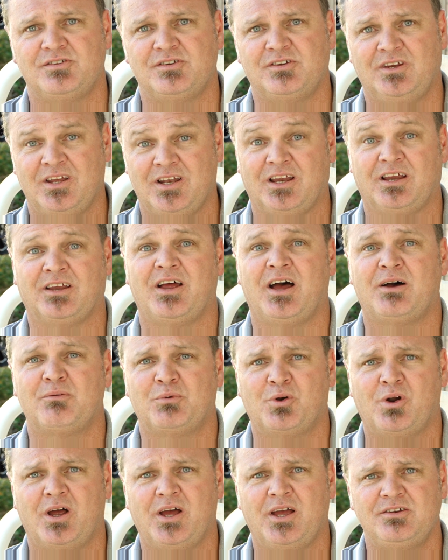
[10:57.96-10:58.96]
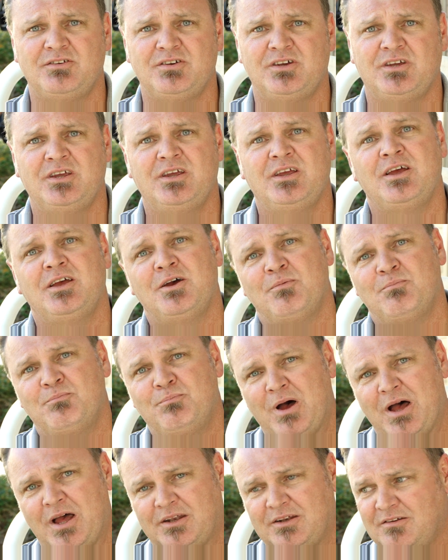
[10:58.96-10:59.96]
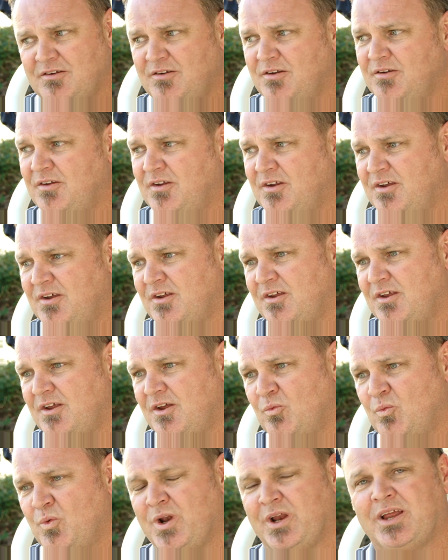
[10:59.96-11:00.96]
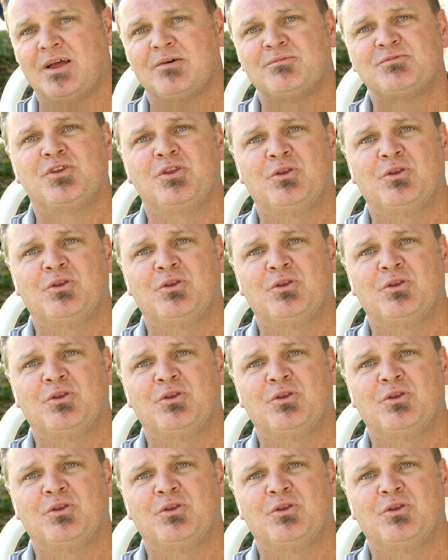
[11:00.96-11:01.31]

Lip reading: getting an upgrade, but when it comes to